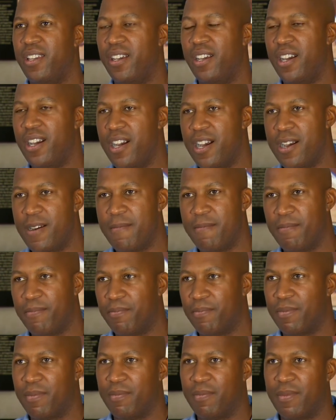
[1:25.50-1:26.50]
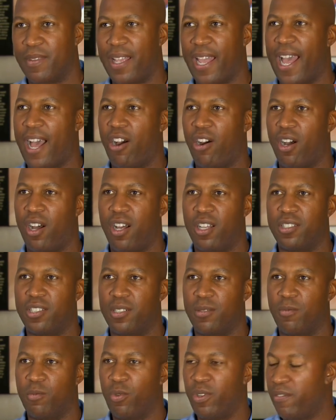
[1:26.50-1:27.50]
how
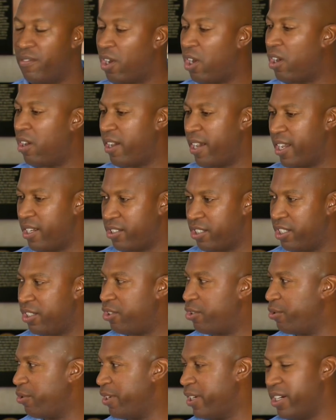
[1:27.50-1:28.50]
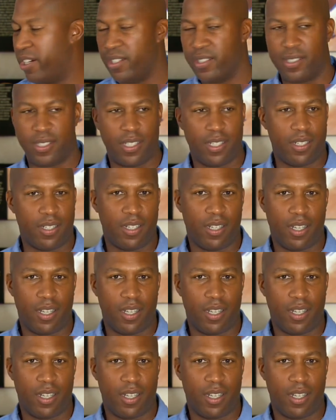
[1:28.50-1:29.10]
awesome we've all had good careers. And